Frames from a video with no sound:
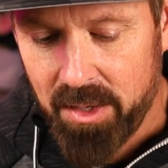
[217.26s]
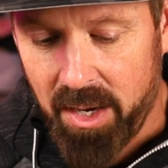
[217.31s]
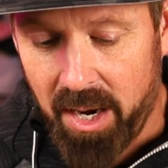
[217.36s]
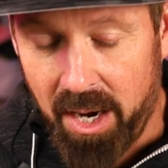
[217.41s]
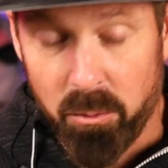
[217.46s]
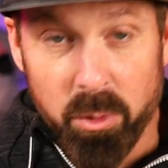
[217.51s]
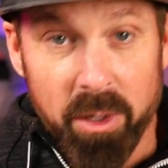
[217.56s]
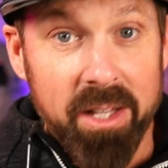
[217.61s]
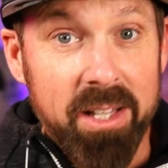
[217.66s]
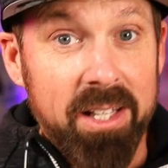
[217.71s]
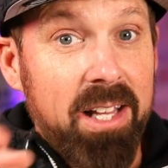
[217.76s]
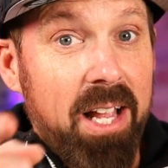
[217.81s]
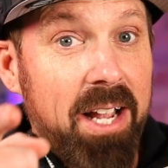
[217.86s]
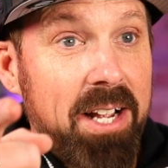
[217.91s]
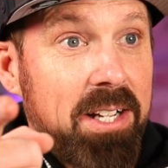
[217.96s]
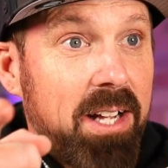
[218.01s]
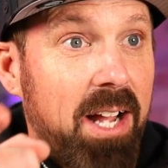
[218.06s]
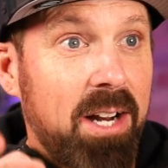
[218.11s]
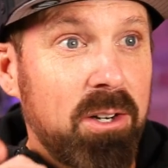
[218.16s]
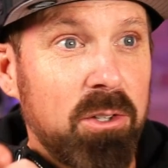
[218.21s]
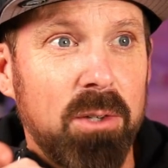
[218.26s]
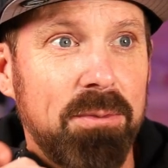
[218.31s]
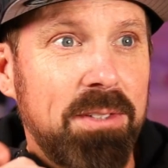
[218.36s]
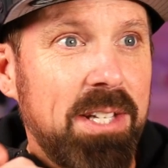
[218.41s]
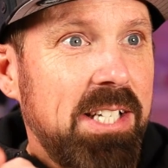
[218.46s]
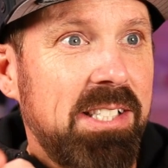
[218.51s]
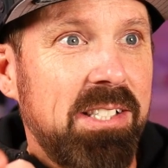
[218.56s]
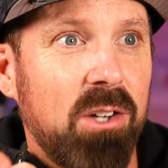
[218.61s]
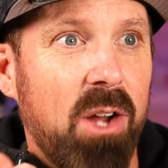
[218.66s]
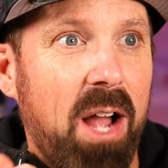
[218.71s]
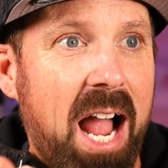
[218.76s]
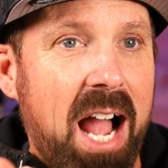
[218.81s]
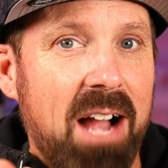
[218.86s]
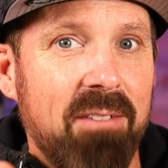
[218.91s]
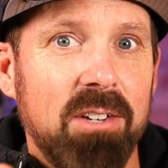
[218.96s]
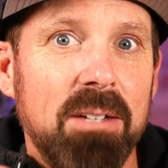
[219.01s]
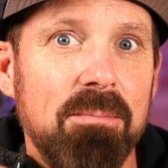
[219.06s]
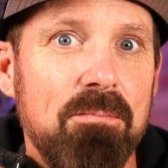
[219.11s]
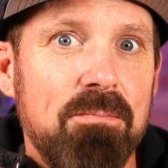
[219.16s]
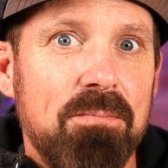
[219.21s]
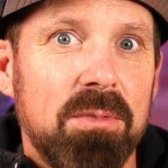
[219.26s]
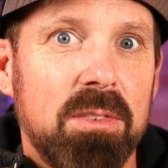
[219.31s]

I really like, I don't know if they still have it,